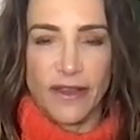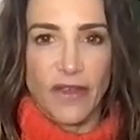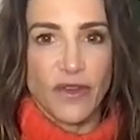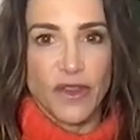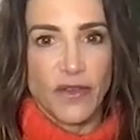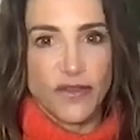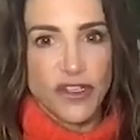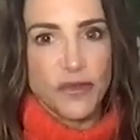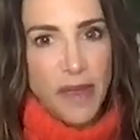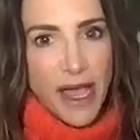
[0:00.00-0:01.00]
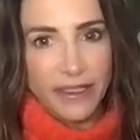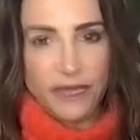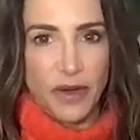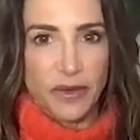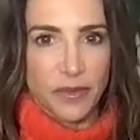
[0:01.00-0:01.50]
If you think of two magnets or
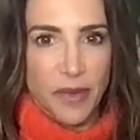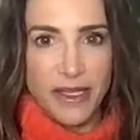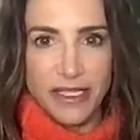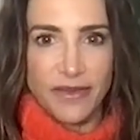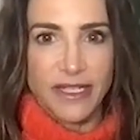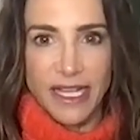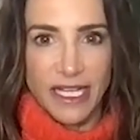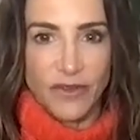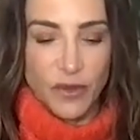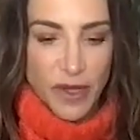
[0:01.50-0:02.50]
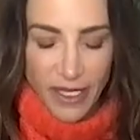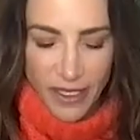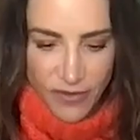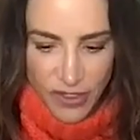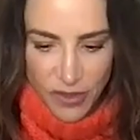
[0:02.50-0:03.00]
the positive and negative, you can't have
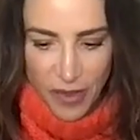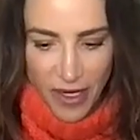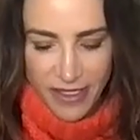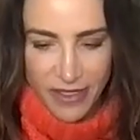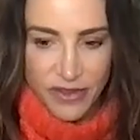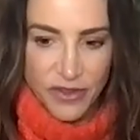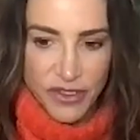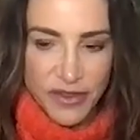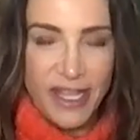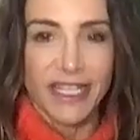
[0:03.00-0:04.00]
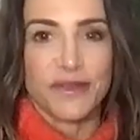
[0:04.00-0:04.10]
two positives or two negatives.